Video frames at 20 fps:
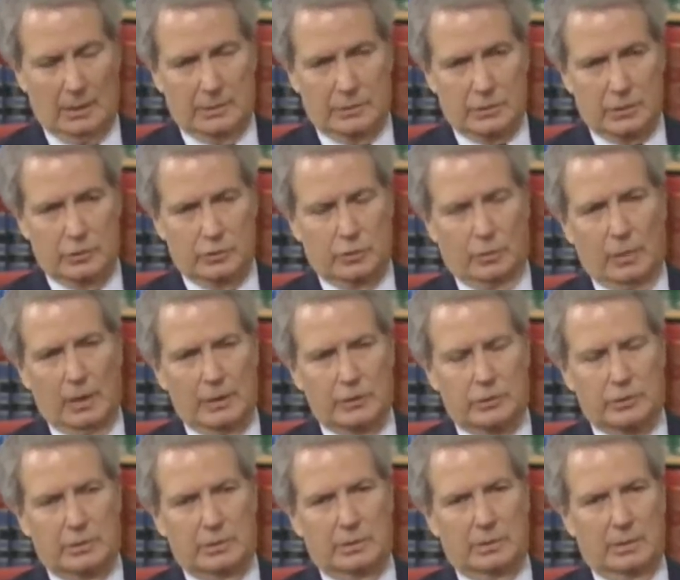
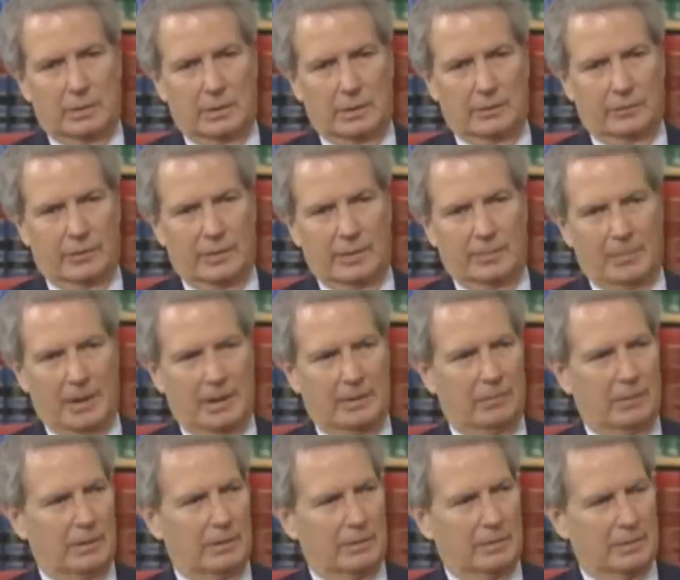situation, if he
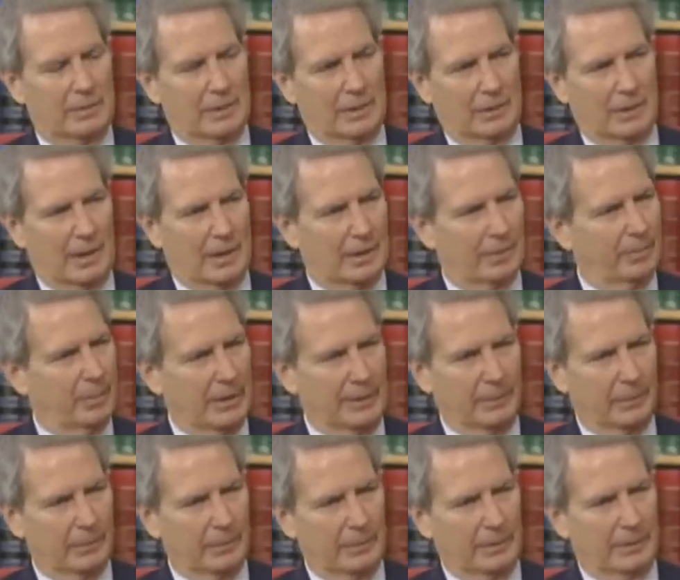maybe, a lot of
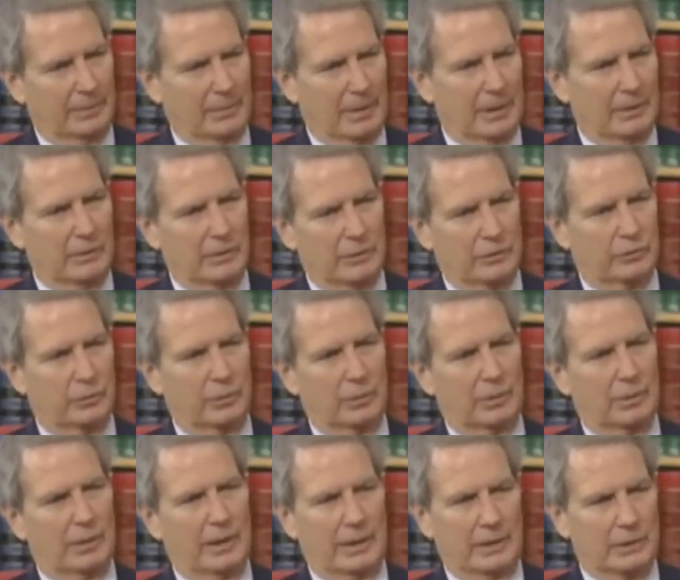people in my district
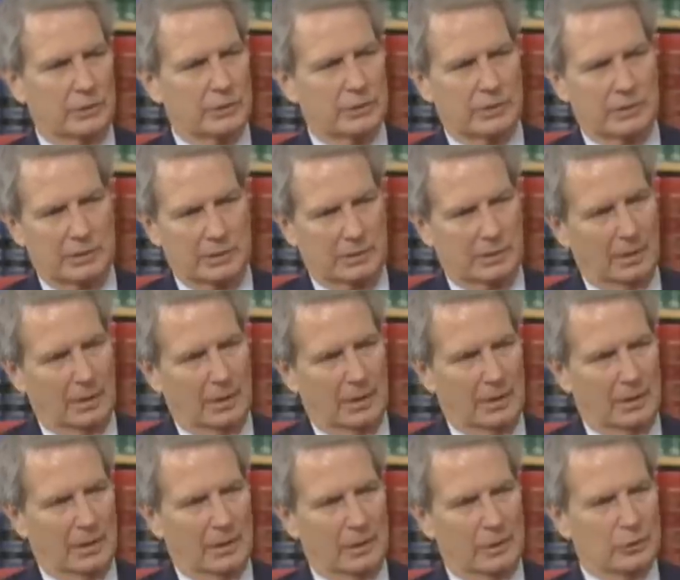would like to see
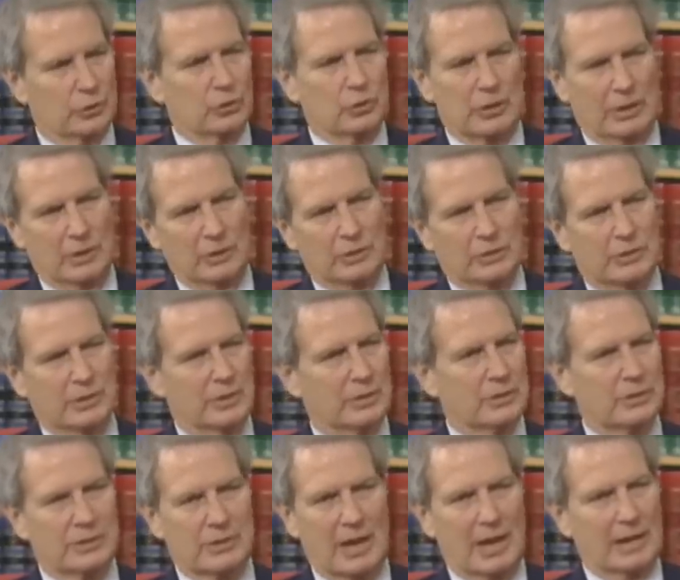us change
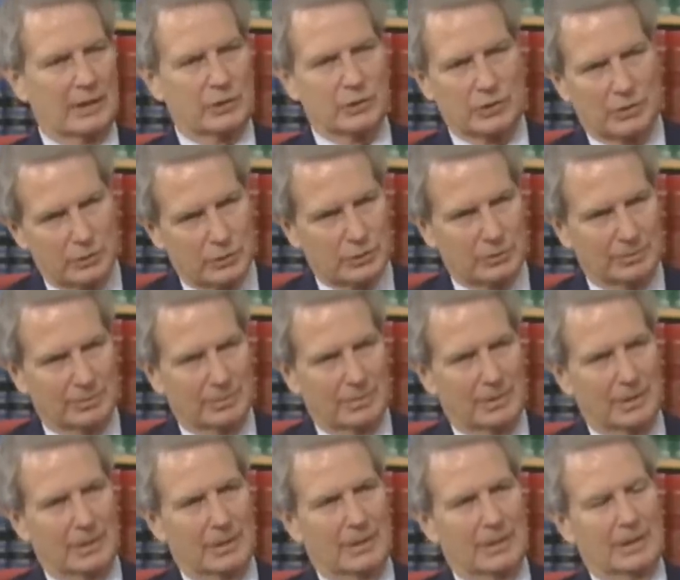this tax system.
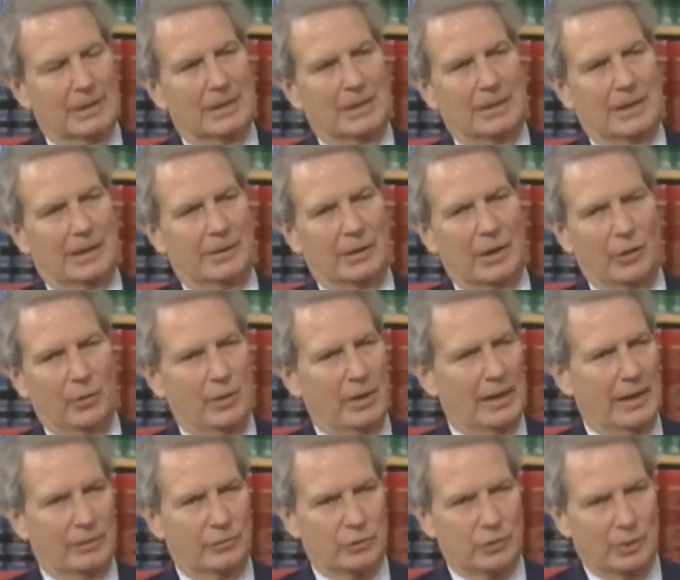I know we
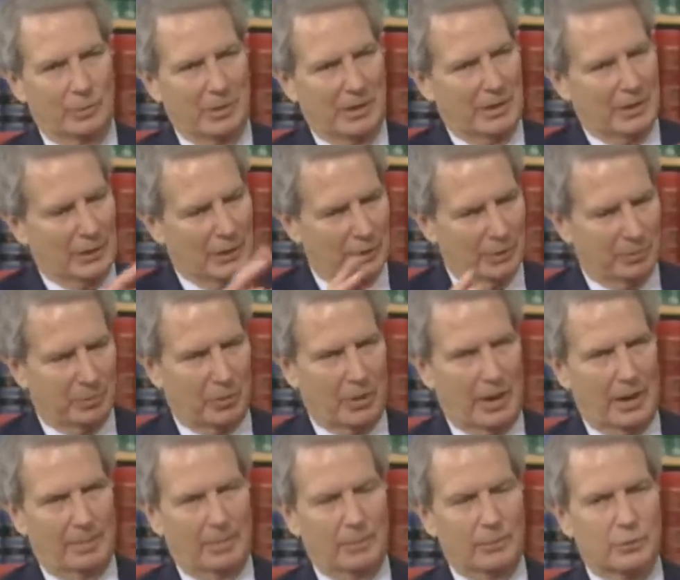have so many other
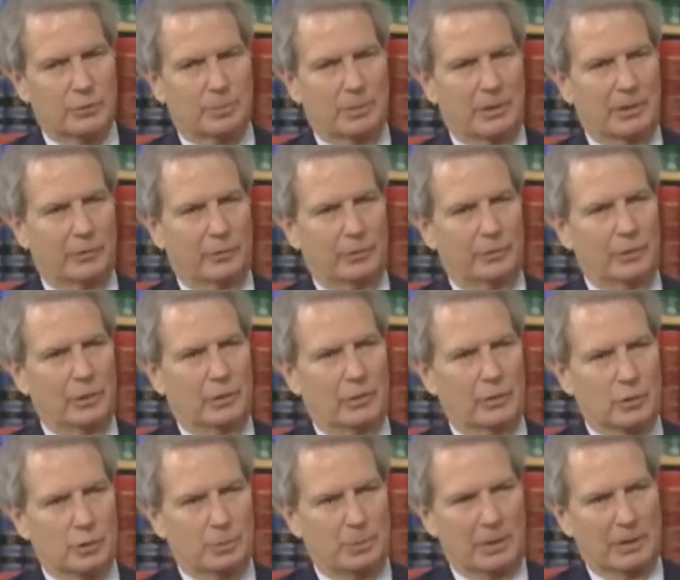problems, but if you
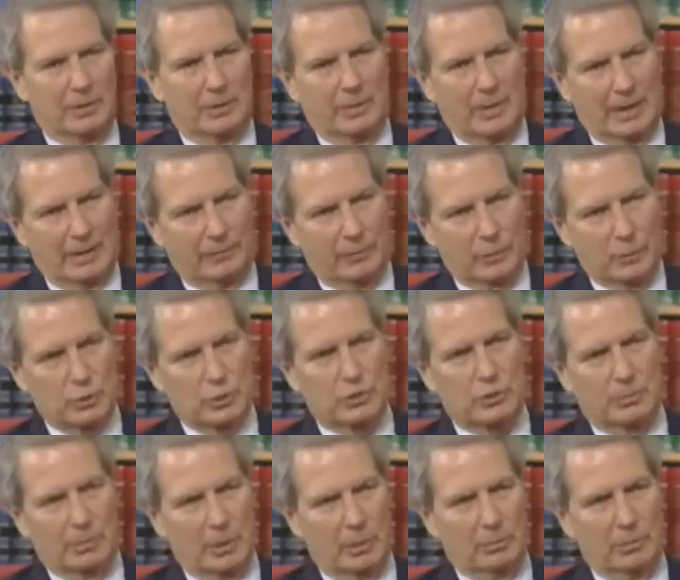could speak to that for
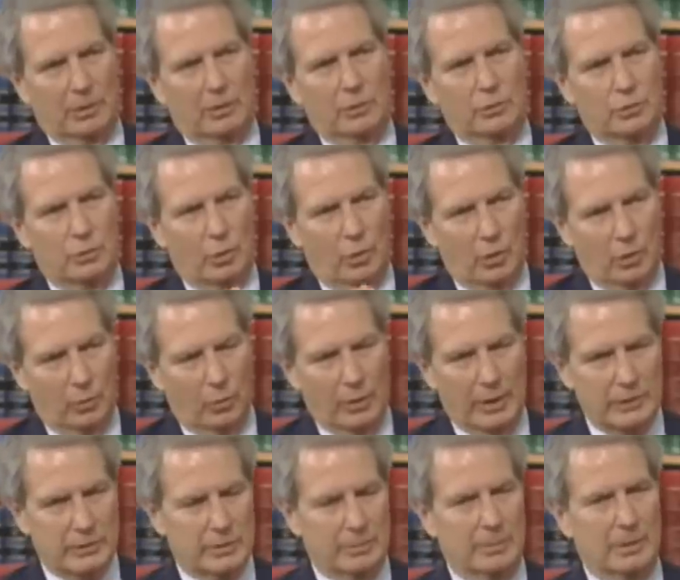just a moment, because you are on
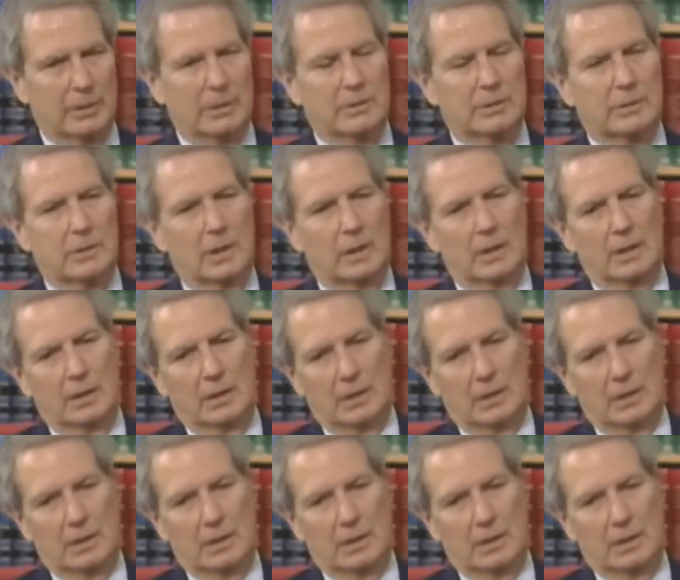Ways and Means. In